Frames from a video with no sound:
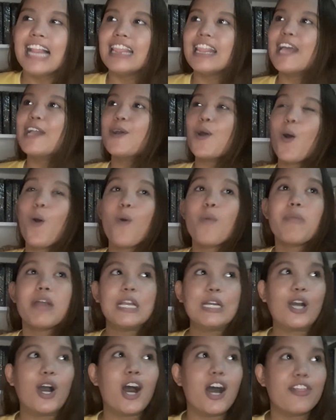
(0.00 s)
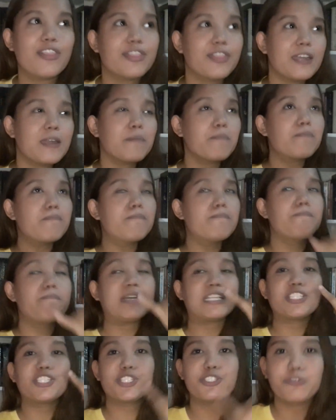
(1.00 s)
Like, oh my god, the
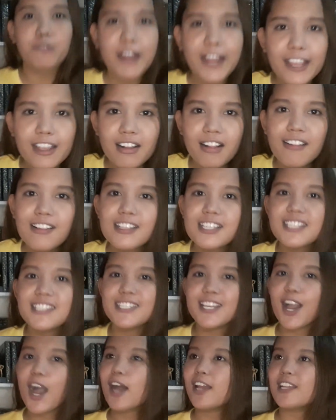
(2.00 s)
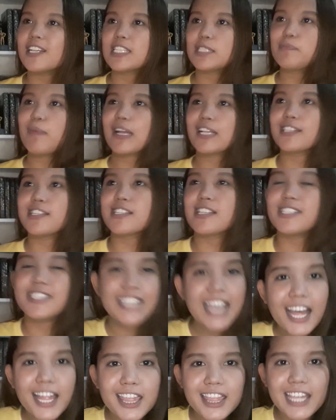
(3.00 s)
betrayals, the unexpected
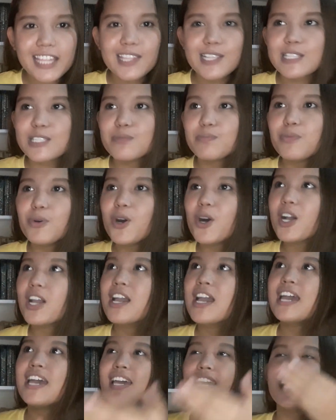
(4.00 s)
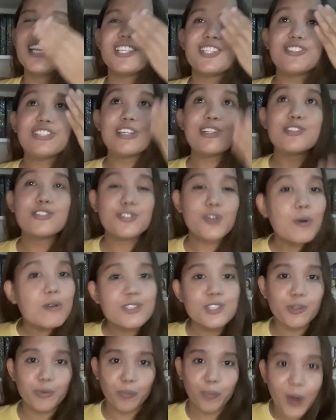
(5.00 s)
death in this book is just so
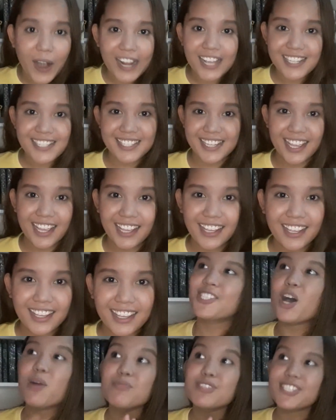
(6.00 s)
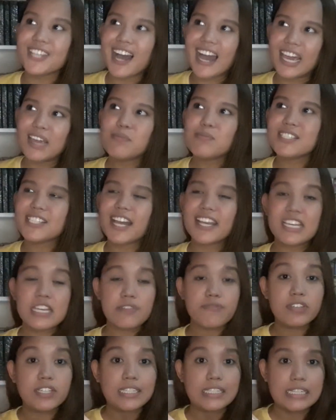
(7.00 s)
surprising. Sometimes I
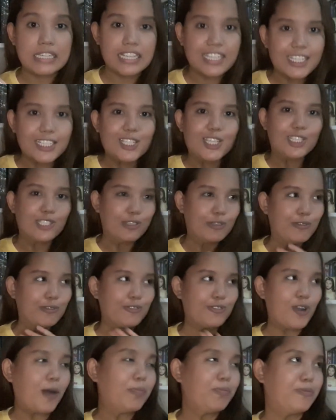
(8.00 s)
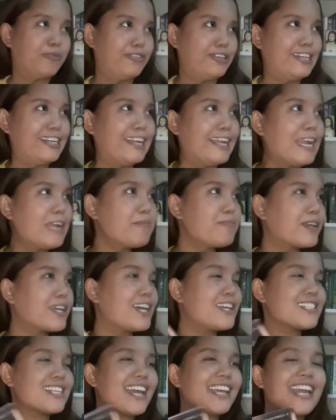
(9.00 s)
even need to stop reading
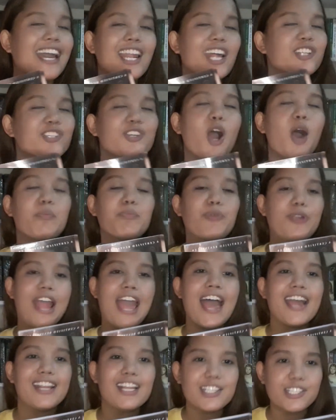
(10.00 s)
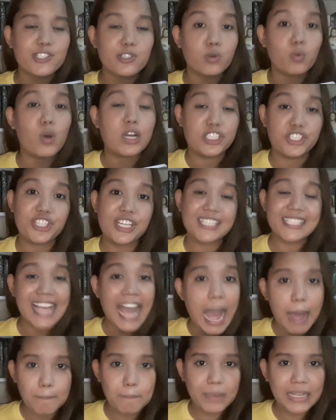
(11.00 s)
because I cannot comprehend as to what just
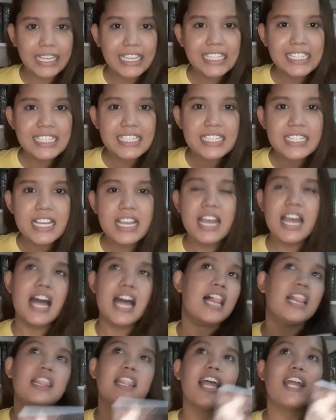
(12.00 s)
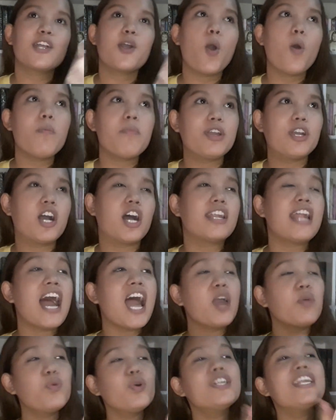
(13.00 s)
happened. Like, oh my god,
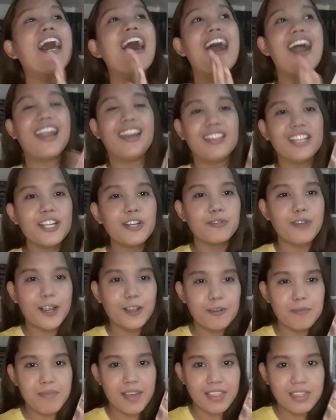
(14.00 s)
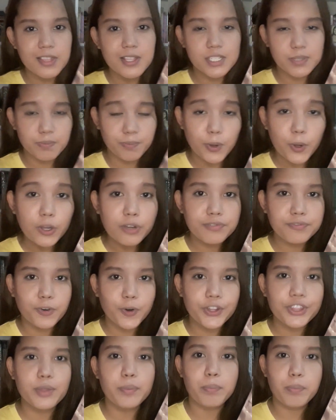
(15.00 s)
I would highly recommend this book
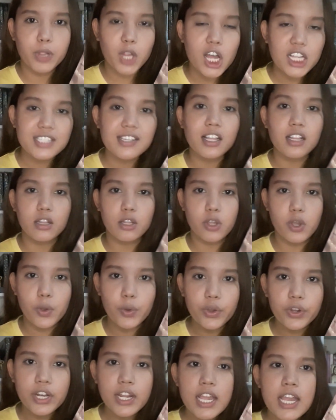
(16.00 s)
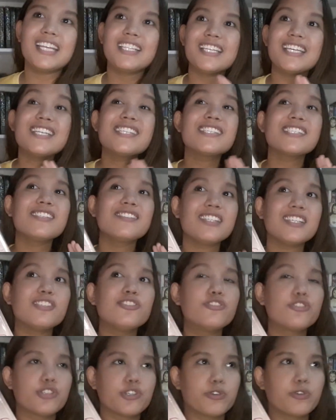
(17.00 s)
for the plot alone. It is
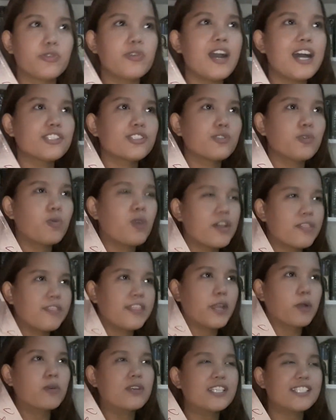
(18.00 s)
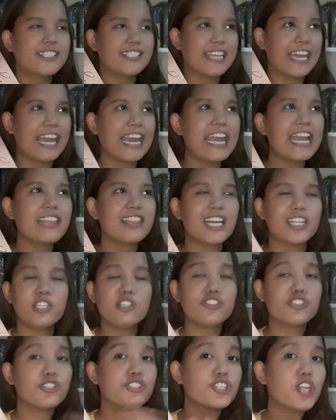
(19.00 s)
indeed true as to what they were saying, that
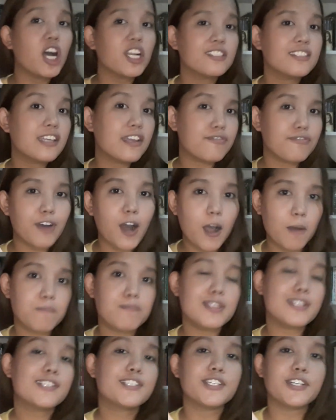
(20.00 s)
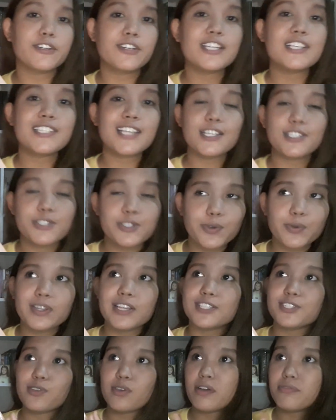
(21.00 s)
you should not give up this series as soon
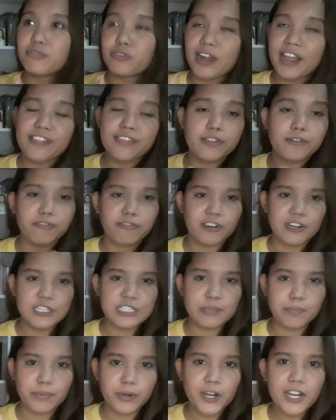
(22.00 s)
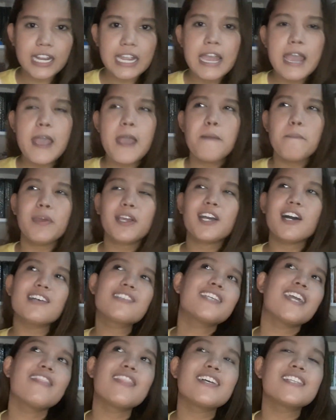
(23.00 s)
as you have read the first book,
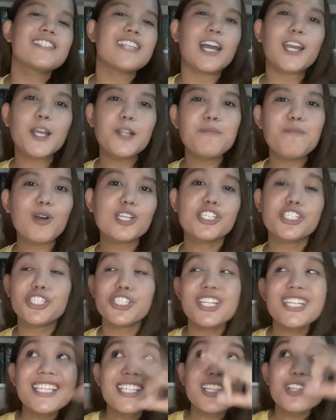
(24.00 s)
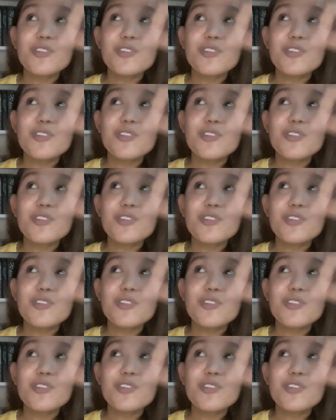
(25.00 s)
because in the second book, shit